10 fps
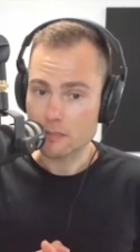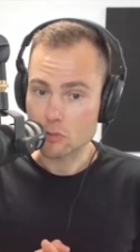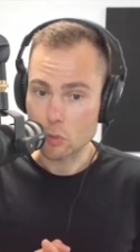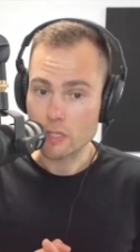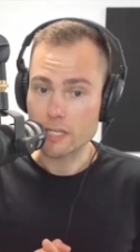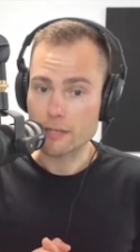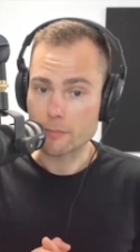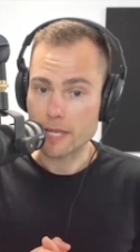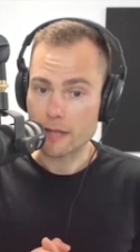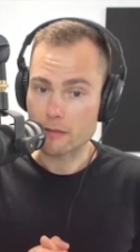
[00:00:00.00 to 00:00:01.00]
talking
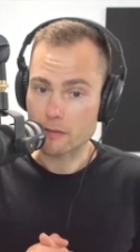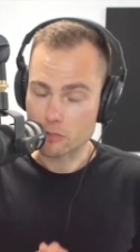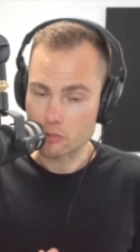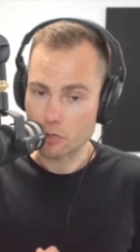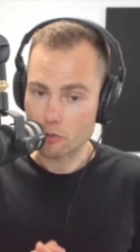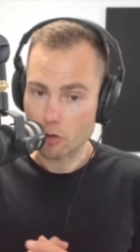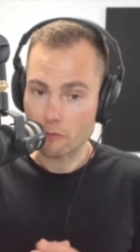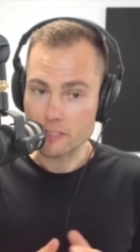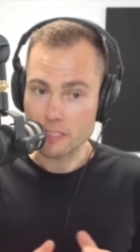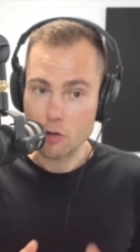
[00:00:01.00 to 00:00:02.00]
about the you know
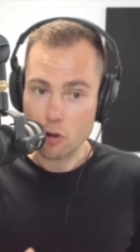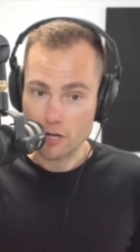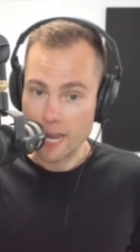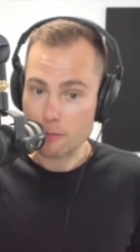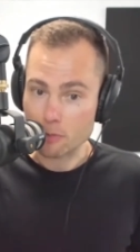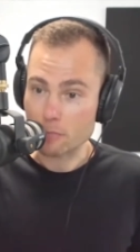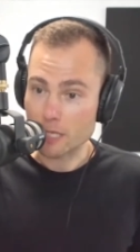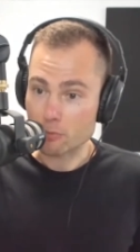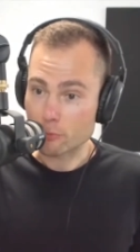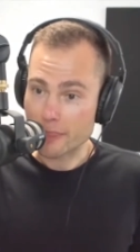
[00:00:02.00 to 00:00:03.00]
obviously not naming
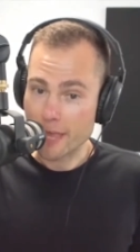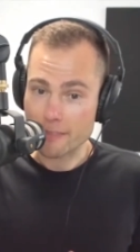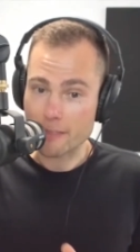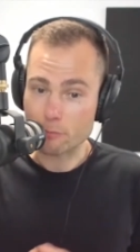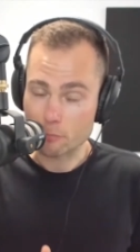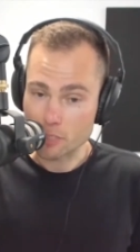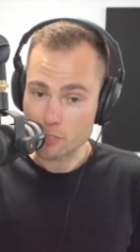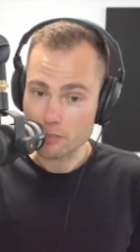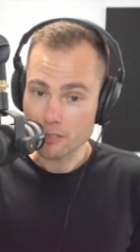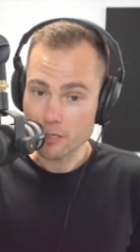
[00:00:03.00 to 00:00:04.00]
people without their
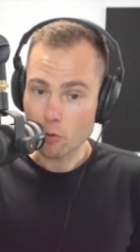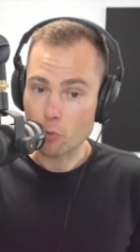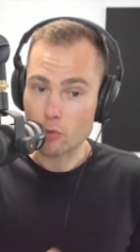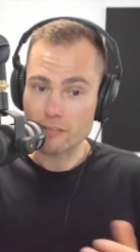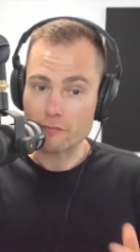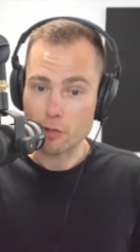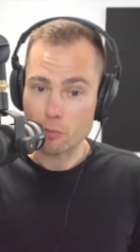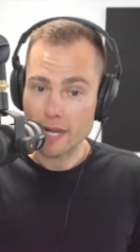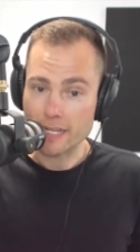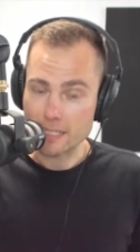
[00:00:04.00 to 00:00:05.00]
permission or mm-hmm. giving
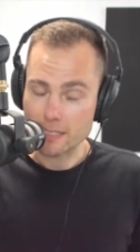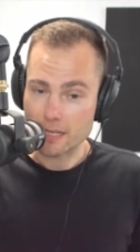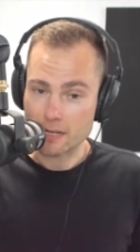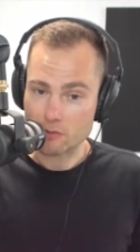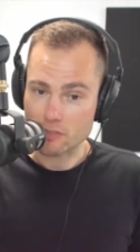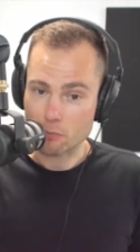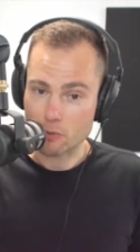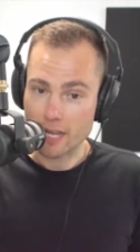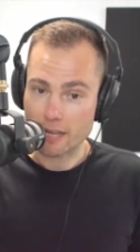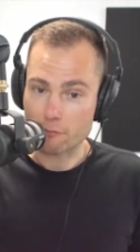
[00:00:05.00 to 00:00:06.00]
away details that
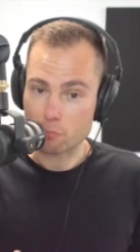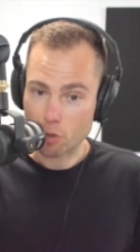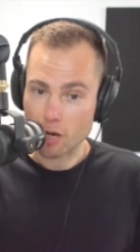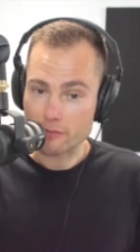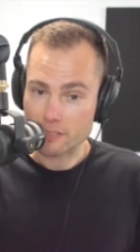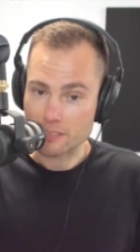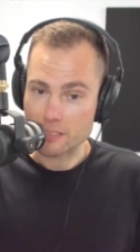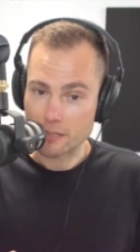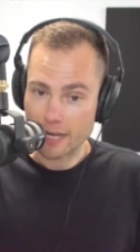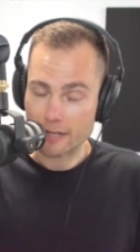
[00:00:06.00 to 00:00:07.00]
would have
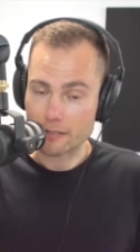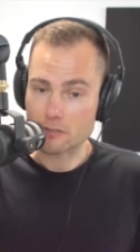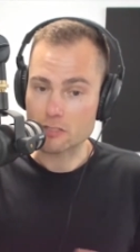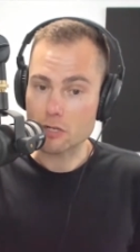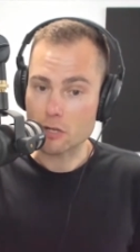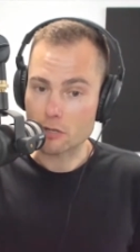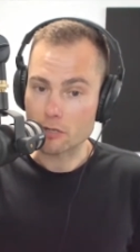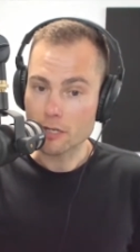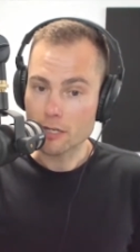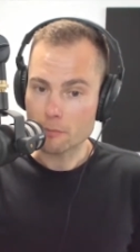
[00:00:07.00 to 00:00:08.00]
privacy at a concern
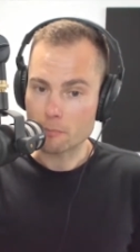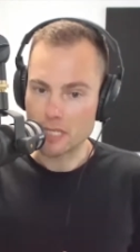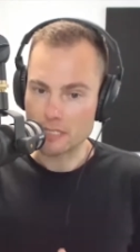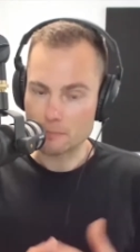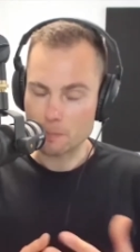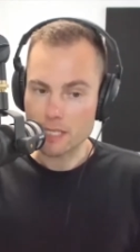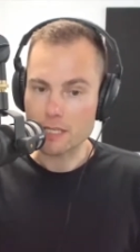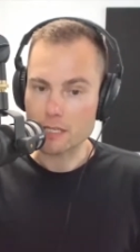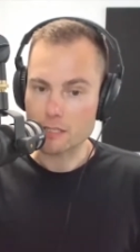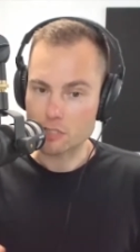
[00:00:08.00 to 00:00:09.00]
but
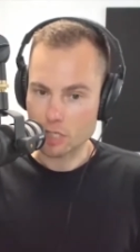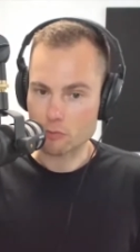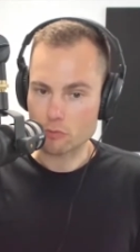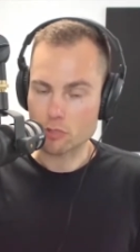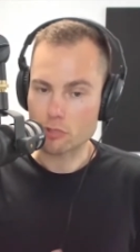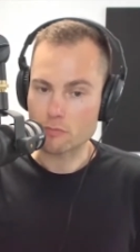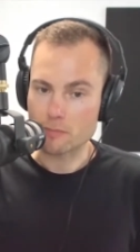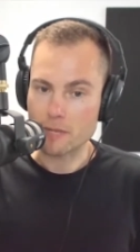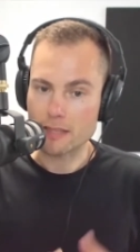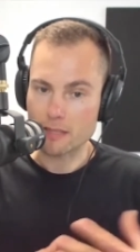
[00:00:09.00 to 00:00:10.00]
speaking in general terms
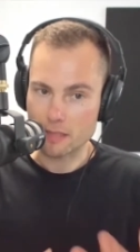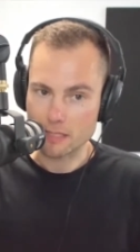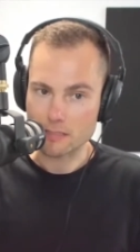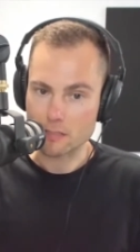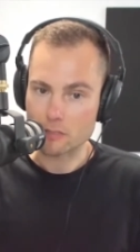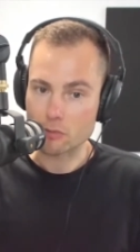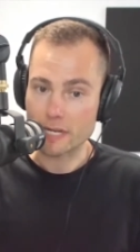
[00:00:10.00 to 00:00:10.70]
about the things you're doing